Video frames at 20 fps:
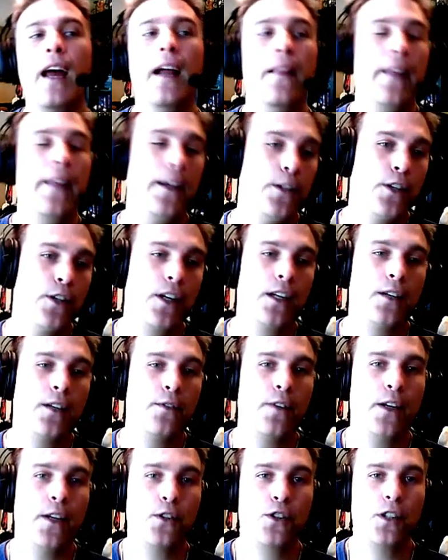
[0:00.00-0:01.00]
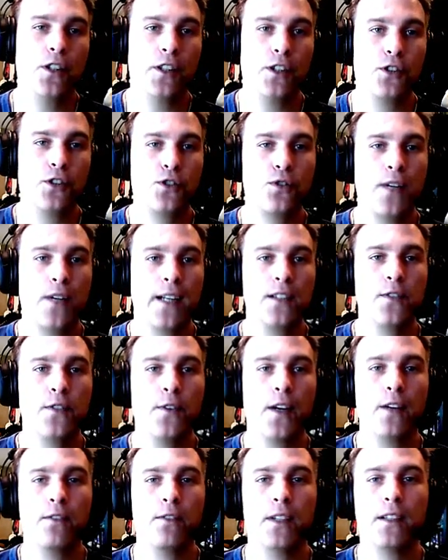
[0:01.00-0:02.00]
and then you can eventually just
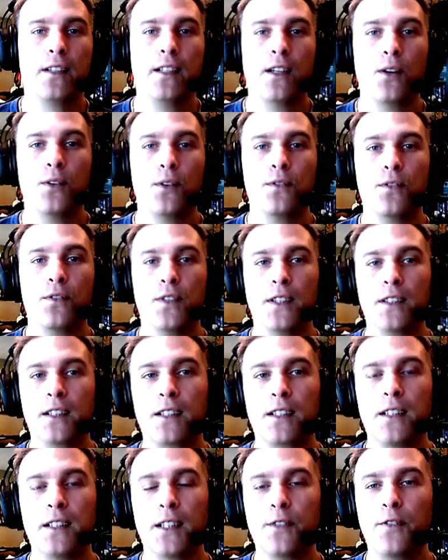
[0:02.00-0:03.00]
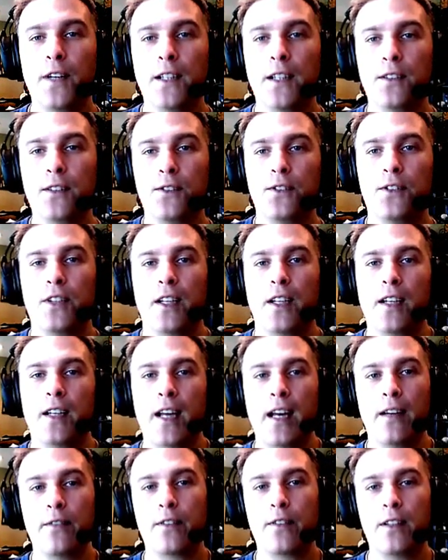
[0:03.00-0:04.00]
transfer everything over into ClickFunnels
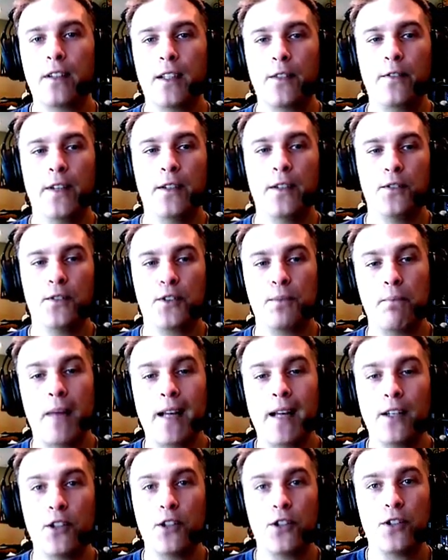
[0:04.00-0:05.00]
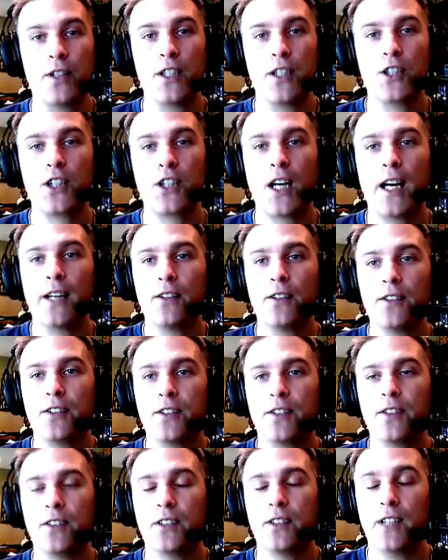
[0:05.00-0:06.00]
and have ClickFunnels manage your
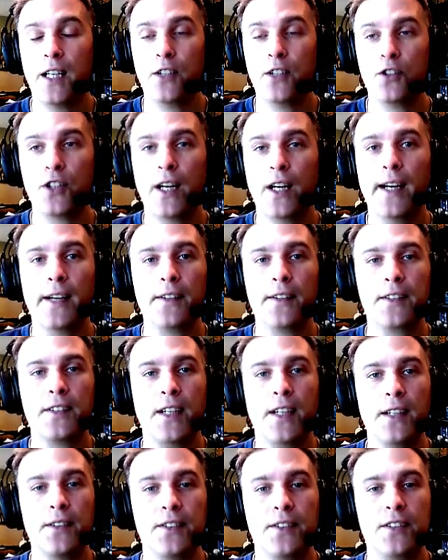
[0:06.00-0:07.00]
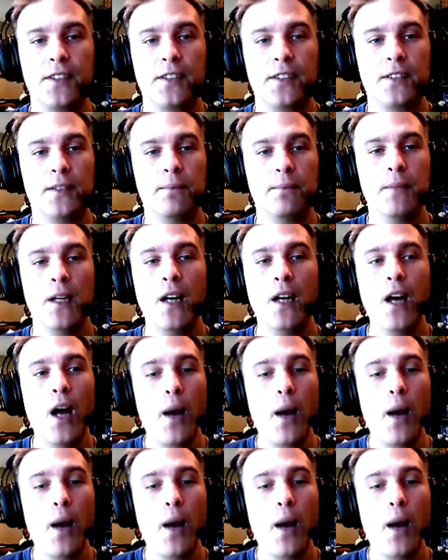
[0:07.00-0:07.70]
entire sales system.